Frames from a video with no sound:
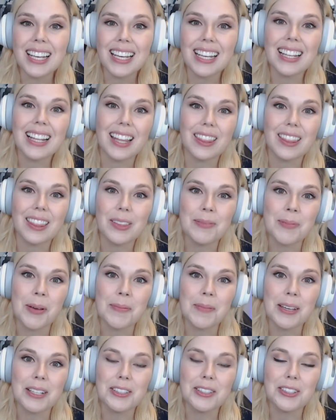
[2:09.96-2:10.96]
need at the
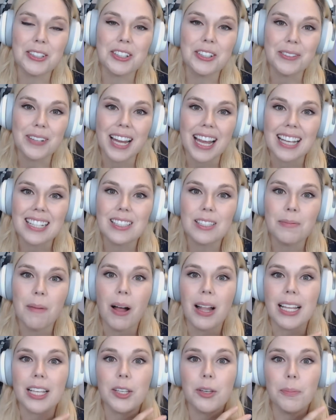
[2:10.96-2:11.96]
moment to create
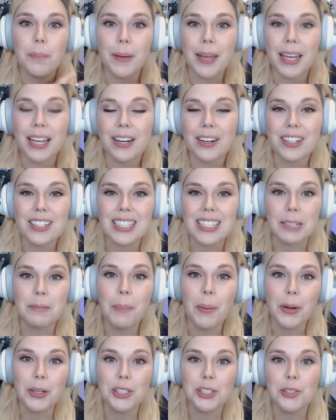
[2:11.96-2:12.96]
small incubators
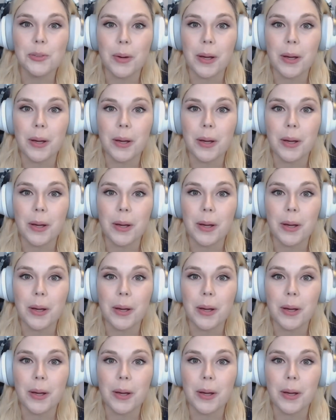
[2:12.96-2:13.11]
and push